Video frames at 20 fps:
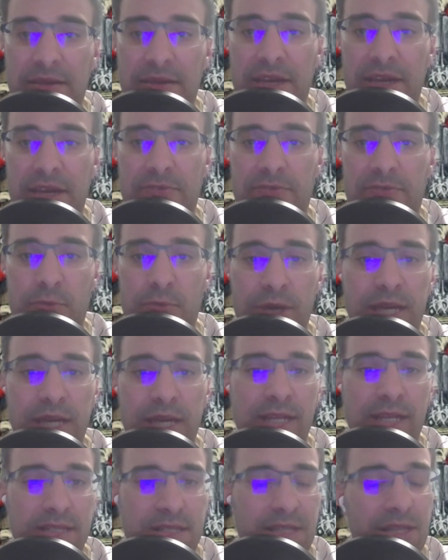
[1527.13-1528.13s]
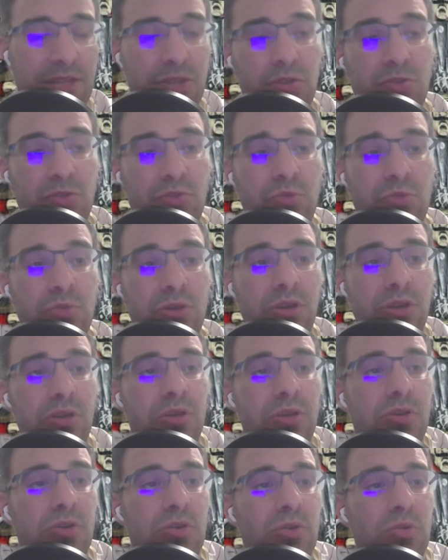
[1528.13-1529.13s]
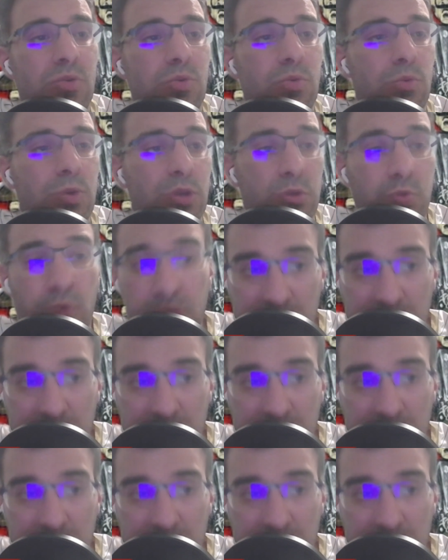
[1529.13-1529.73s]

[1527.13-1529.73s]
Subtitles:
if we continue with what's